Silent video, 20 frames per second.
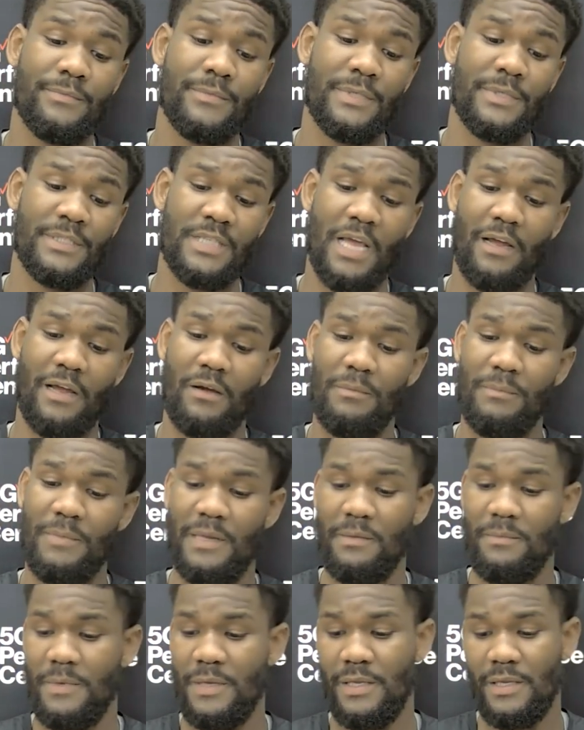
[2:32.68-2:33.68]
it's not going to
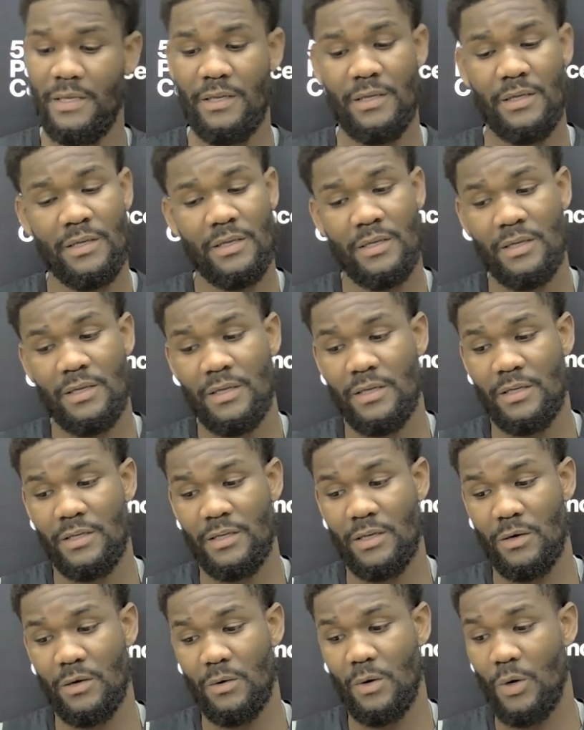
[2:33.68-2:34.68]
be me,
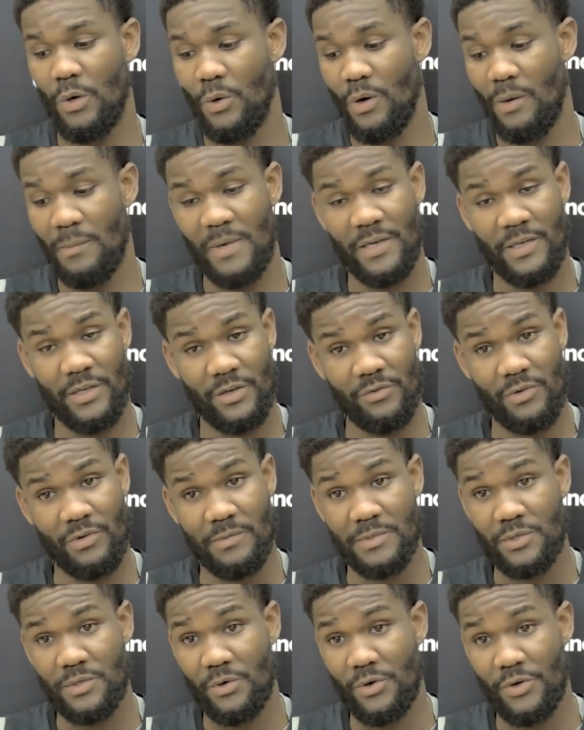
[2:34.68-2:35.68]
you know, oh, I'm under the
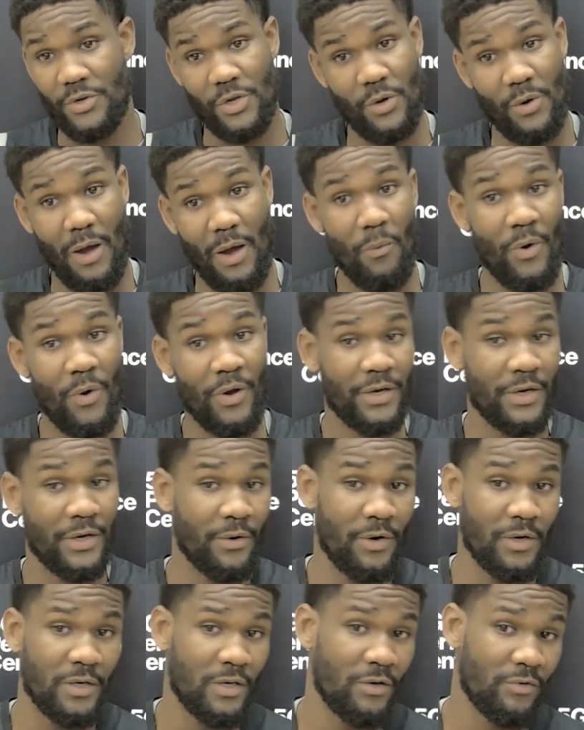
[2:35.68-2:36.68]
rim scoring. No, I want to
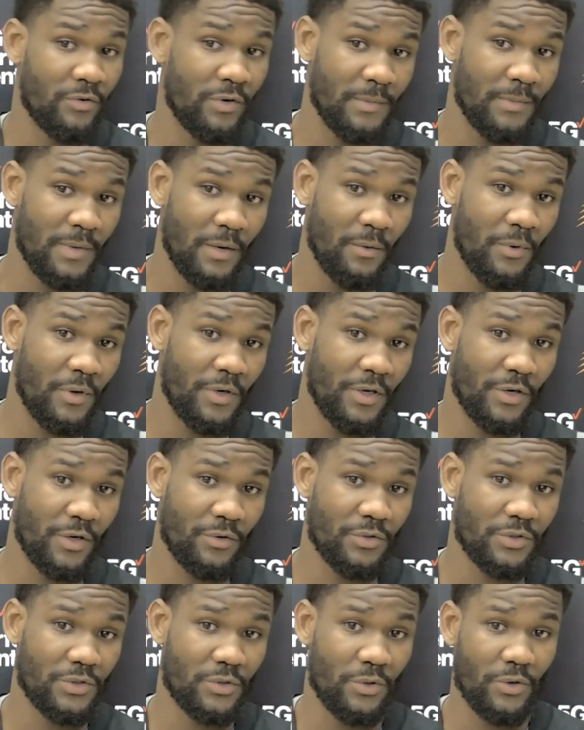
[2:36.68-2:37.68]
go under the rim. I want to
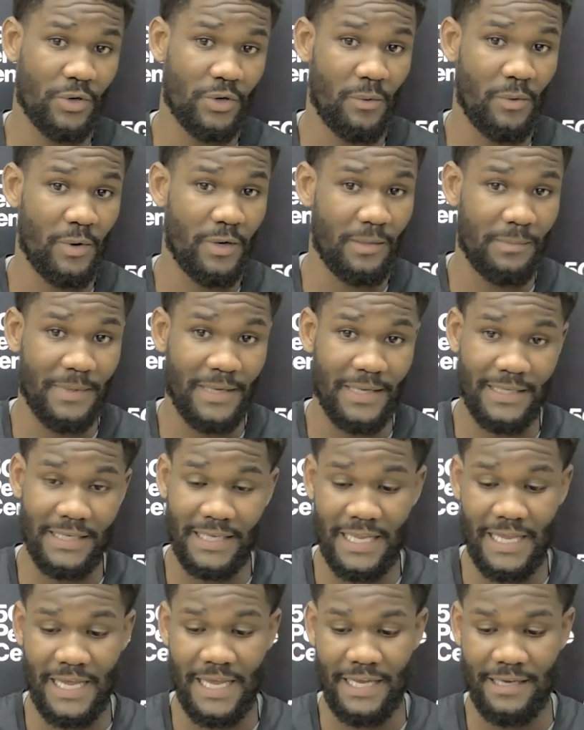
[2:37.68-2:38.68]
go score. I want to get the
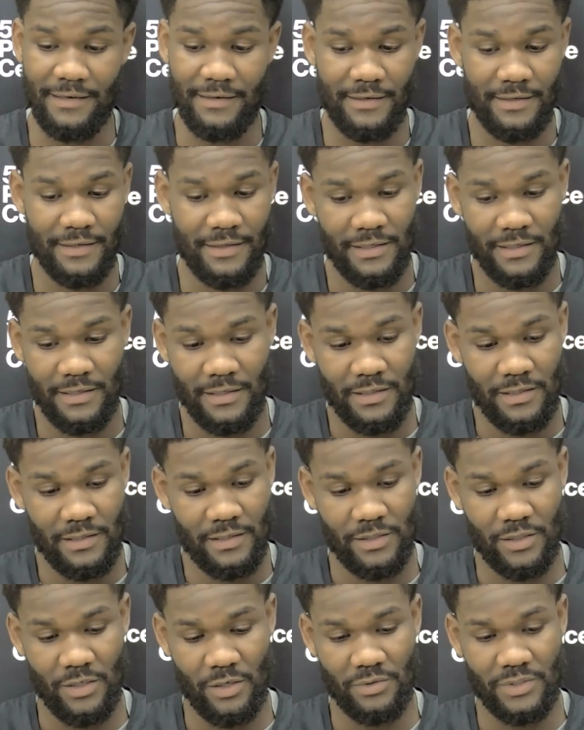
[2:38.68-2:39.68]
line.
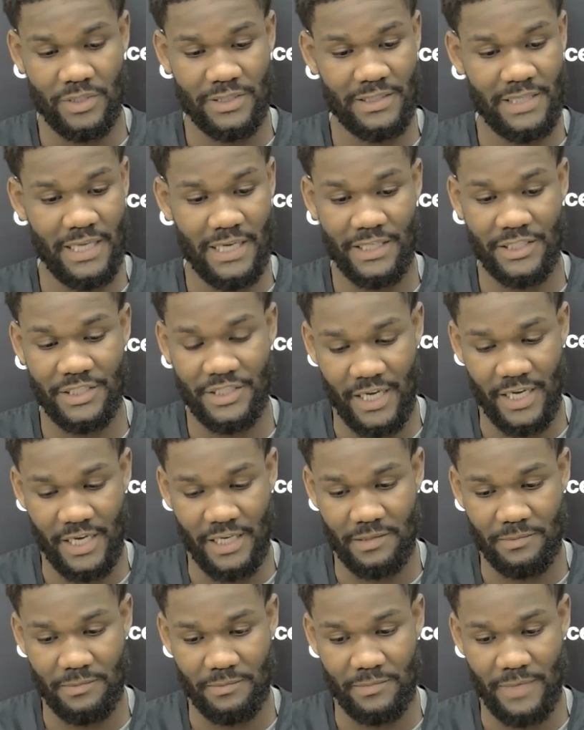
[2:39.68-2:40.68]
You know, just second
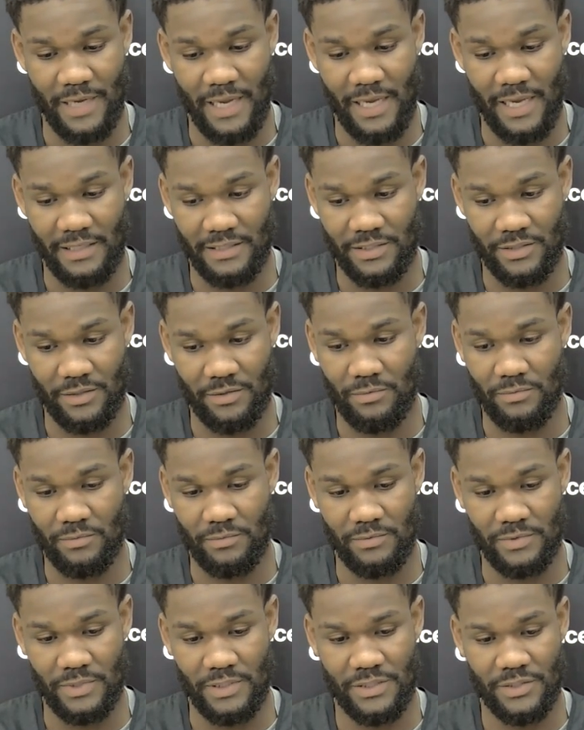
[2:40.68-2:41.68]
chance baskets, you know,
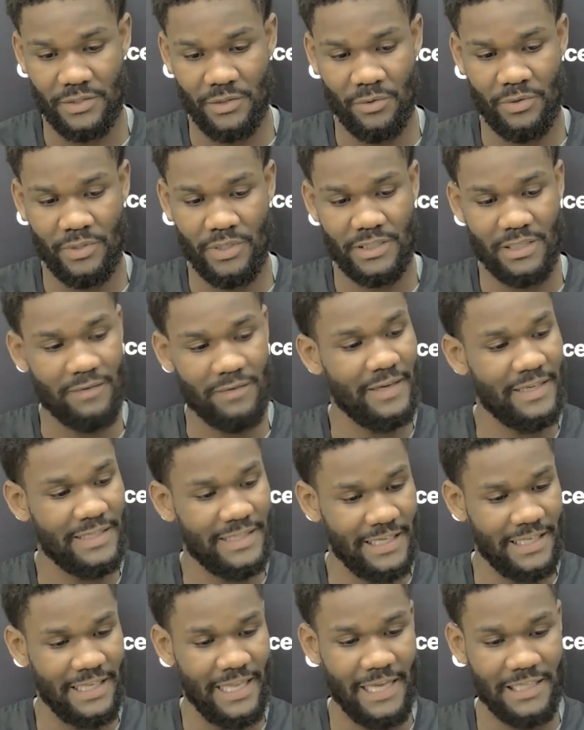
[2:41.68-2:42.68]
just doing the stuff I
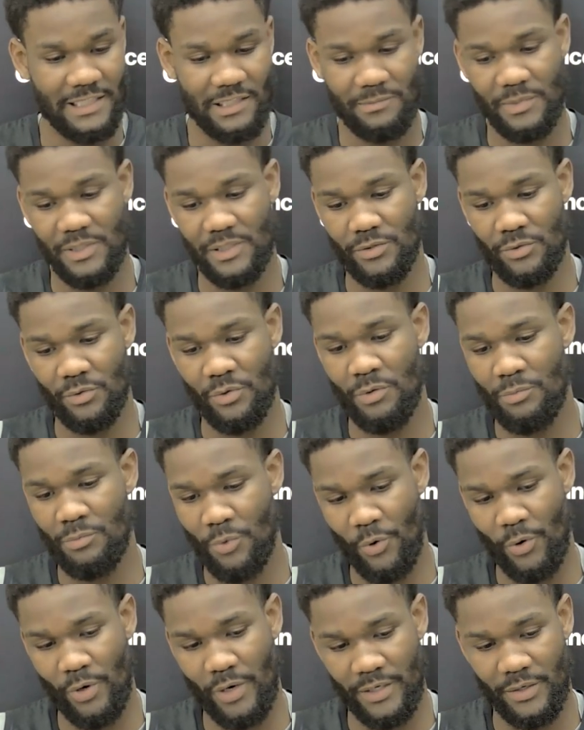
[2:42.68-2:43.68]
did last year, but doing
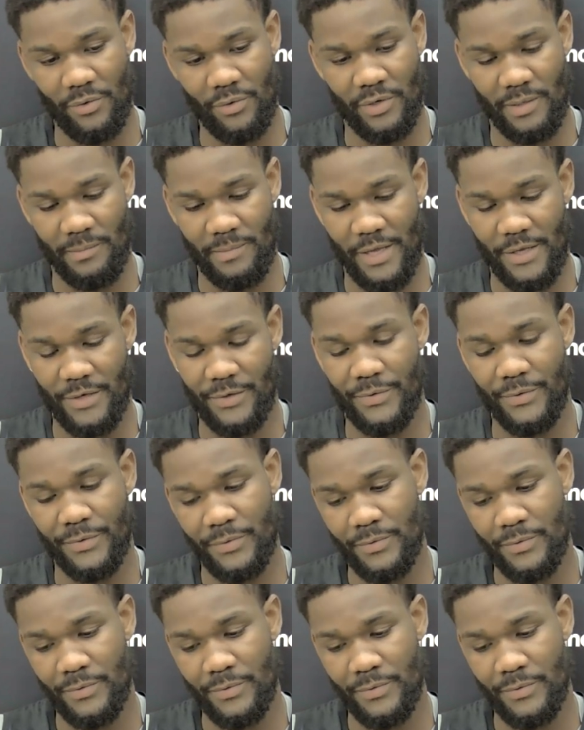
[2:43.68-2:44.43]
more and doing it better.